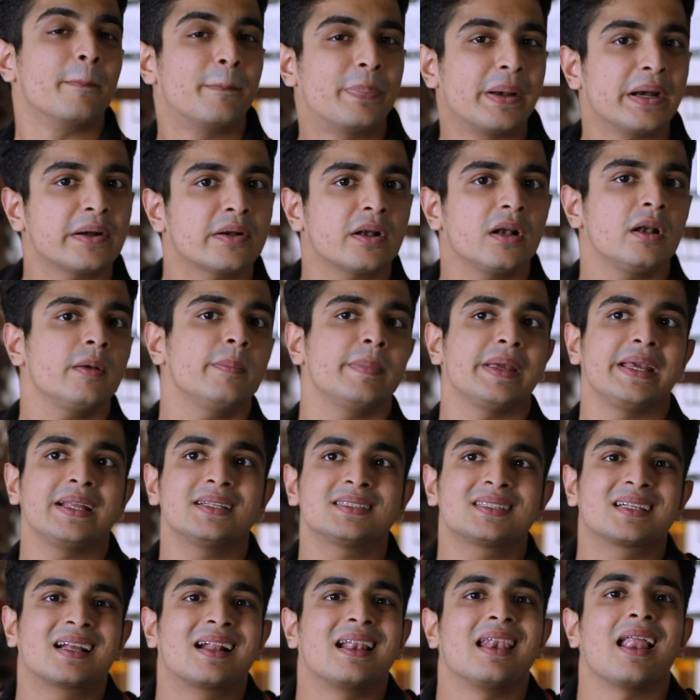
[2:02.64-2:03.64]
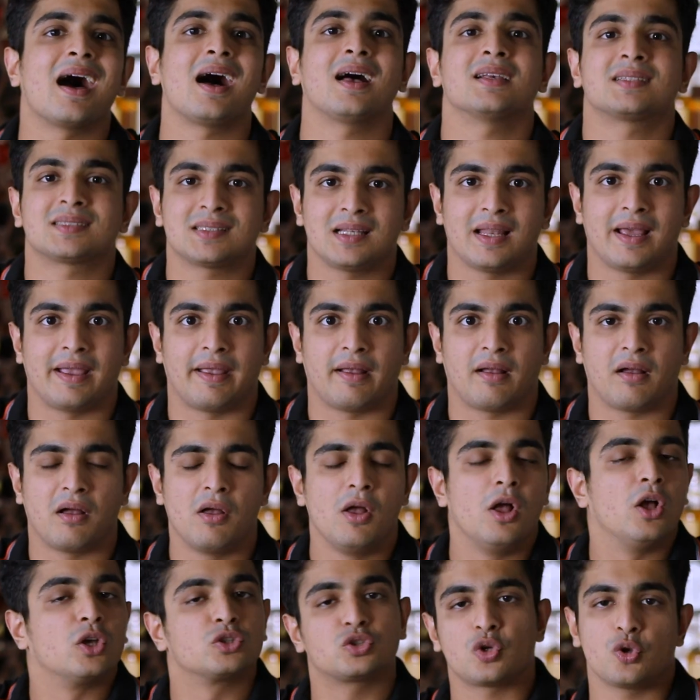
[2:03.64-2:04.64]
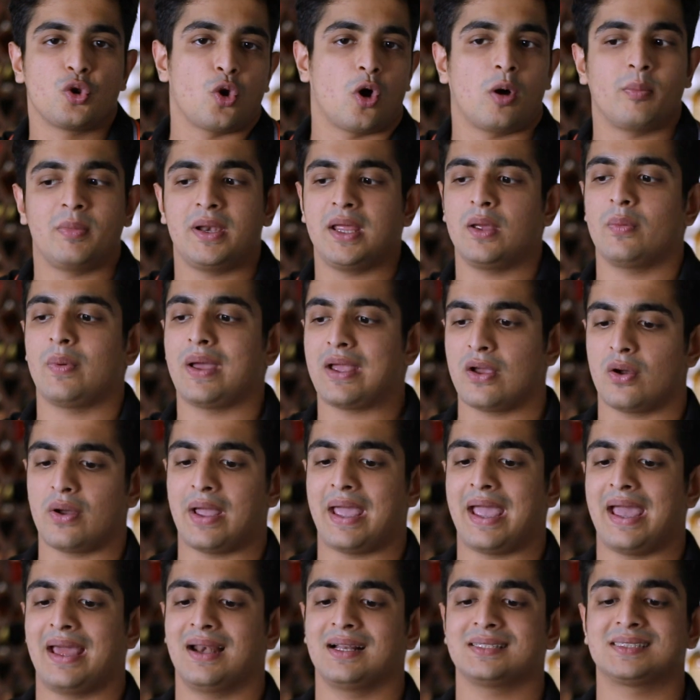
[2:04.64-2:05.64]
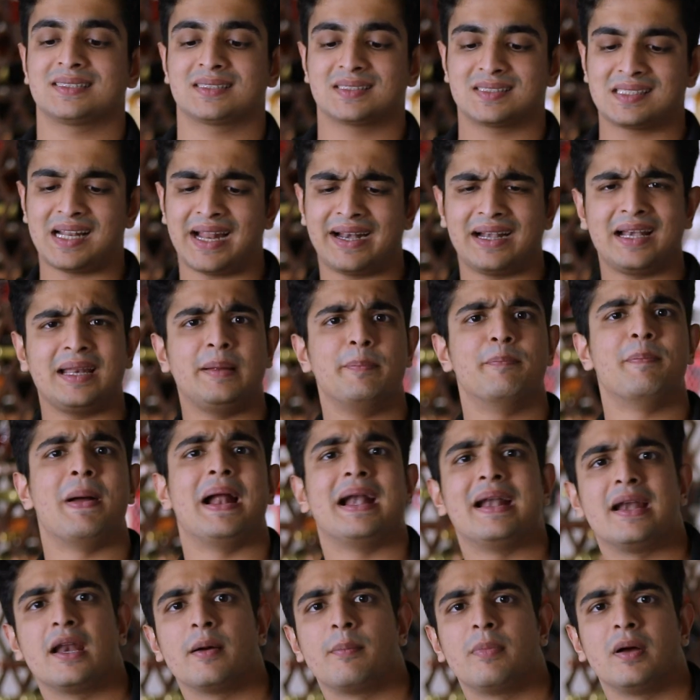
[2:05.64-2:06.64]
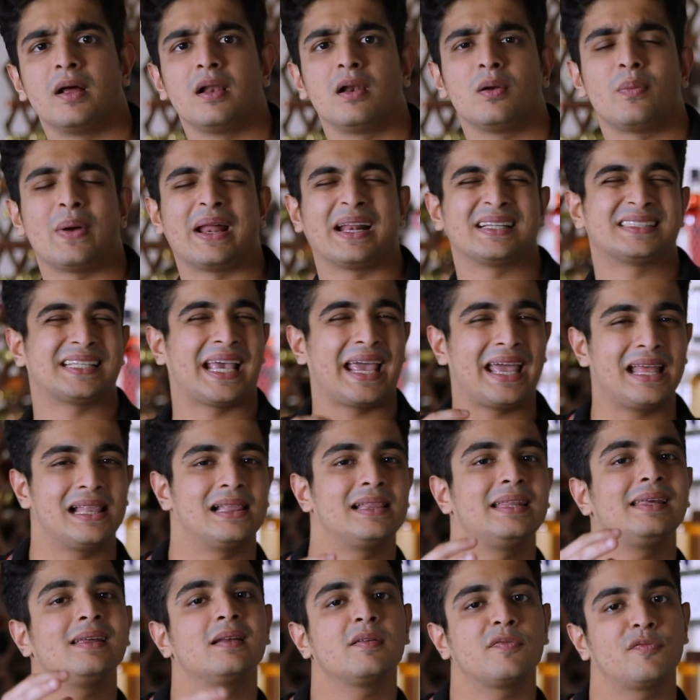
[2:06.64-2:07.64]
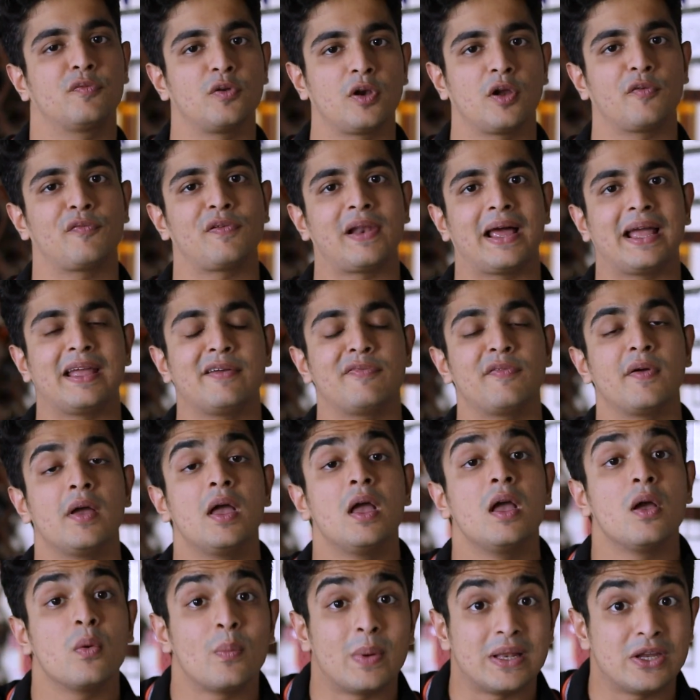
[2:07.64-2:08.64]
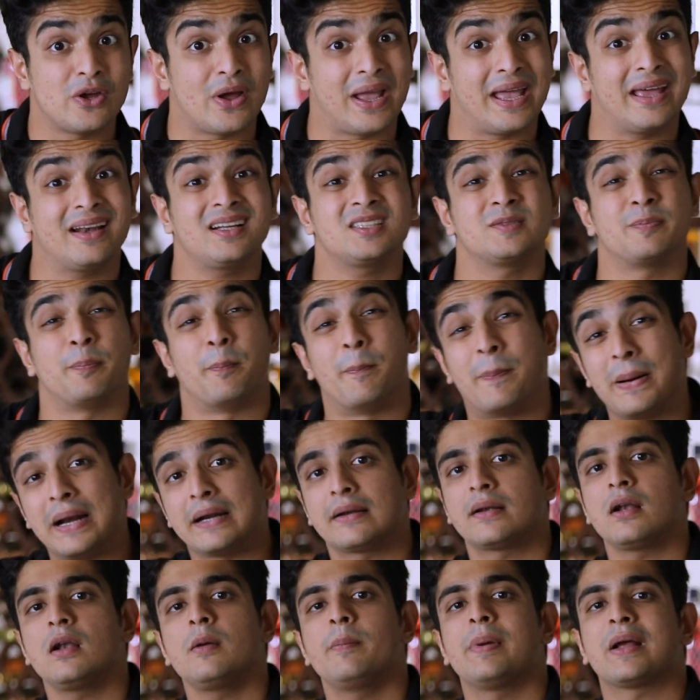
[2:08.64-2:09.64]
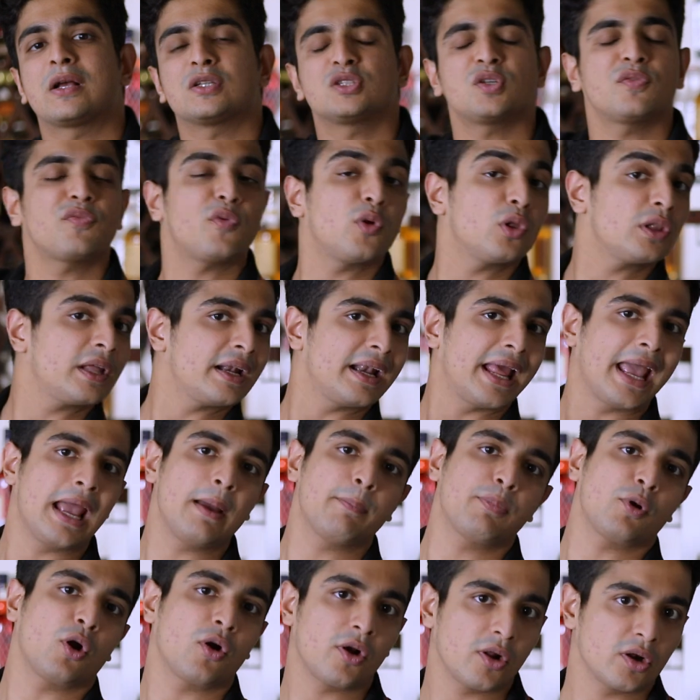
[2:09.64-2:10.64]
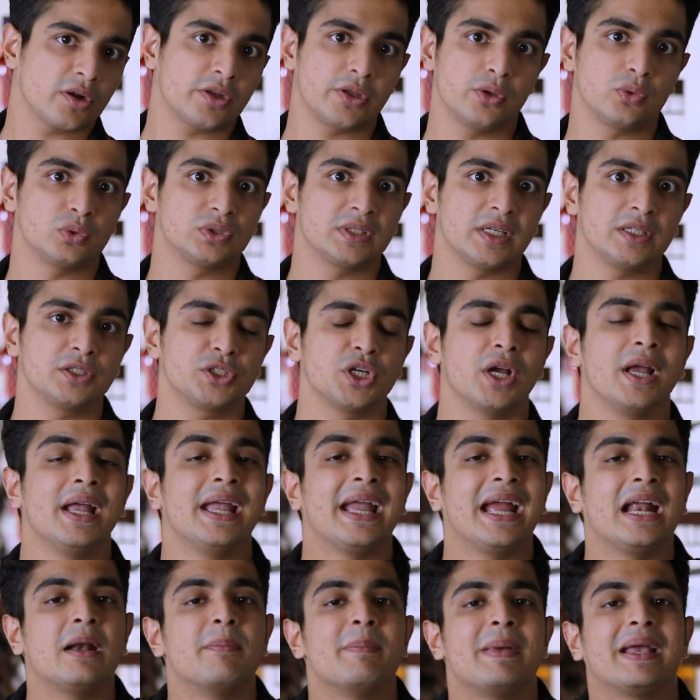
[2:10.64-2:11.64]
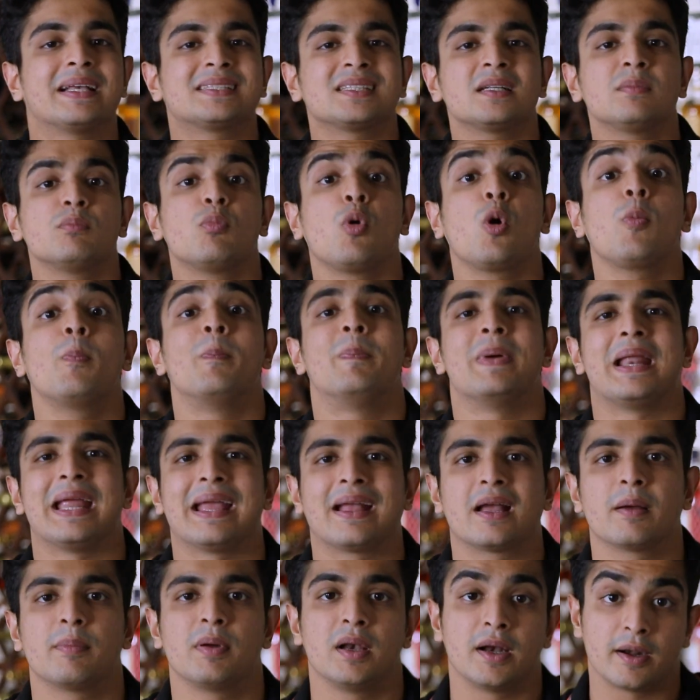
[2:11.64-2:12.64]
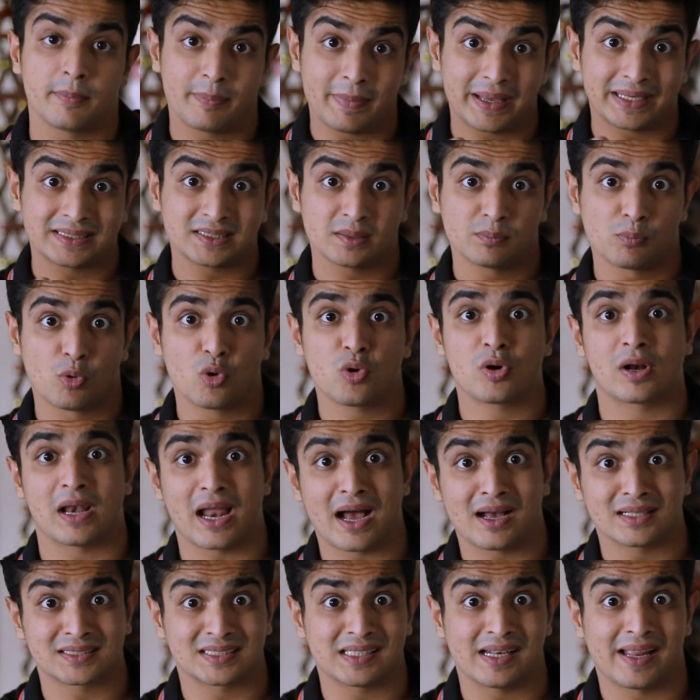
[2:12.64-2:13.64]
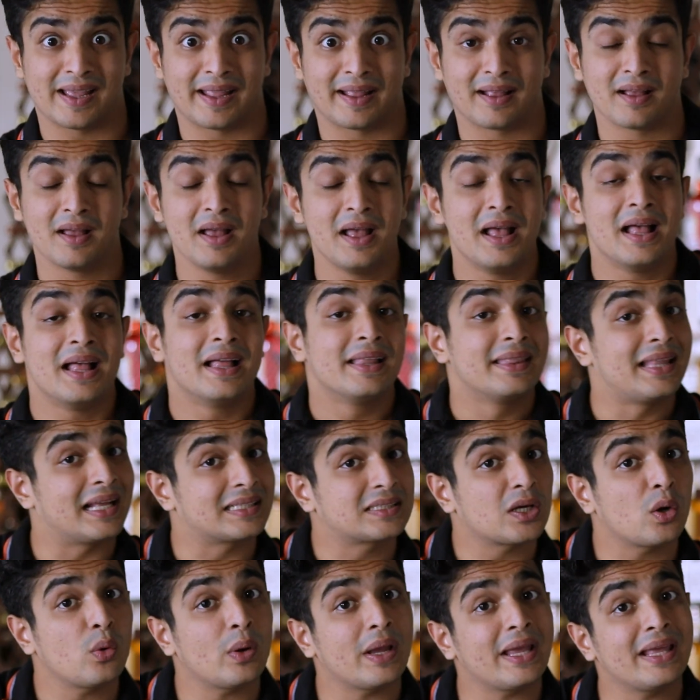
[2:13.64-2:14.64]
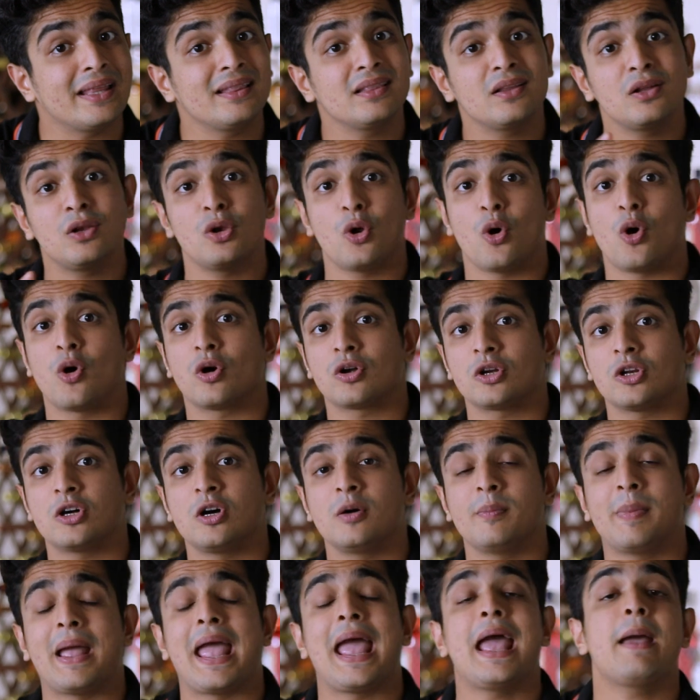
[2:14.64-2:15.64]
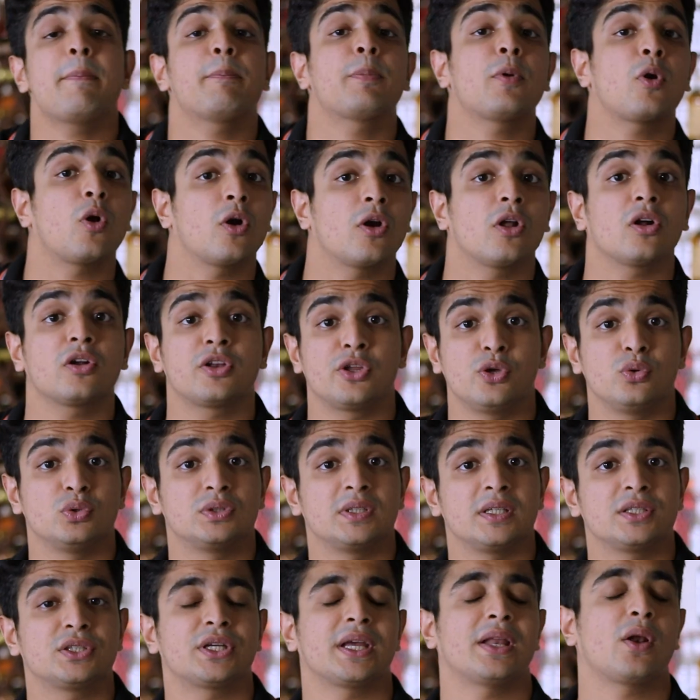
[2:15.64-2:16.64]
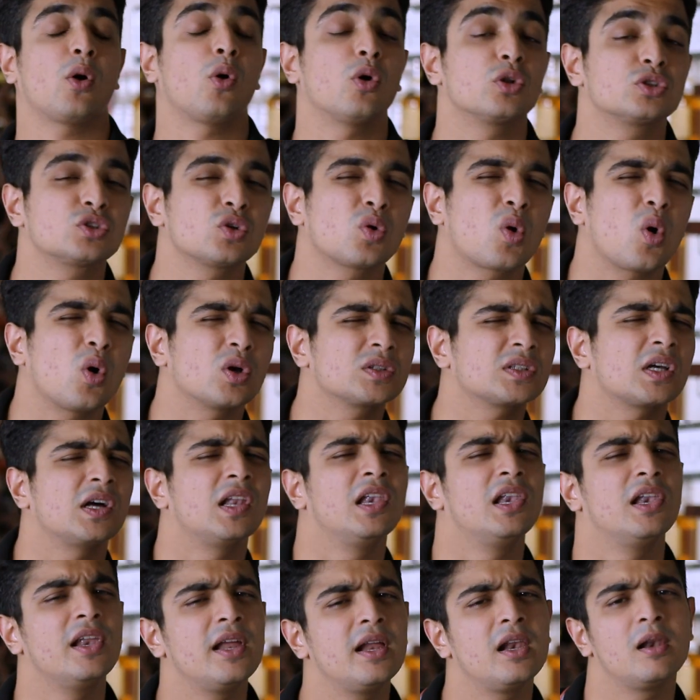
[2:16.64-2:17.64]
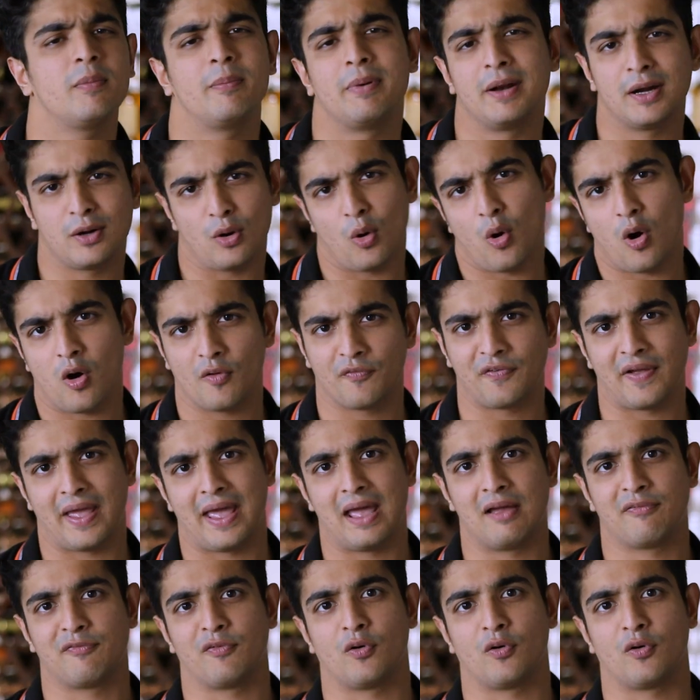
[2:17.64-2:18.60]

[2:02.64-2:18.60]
Brittle means glass-like. So normally where your hair is slightly bendable, where it's healthy and full of life, when your hair is brittle because of all that hair product usage, it makes it more breakable, it makes it more glass-like. That's how in the long term, hair product usage can also cause a little bit of hair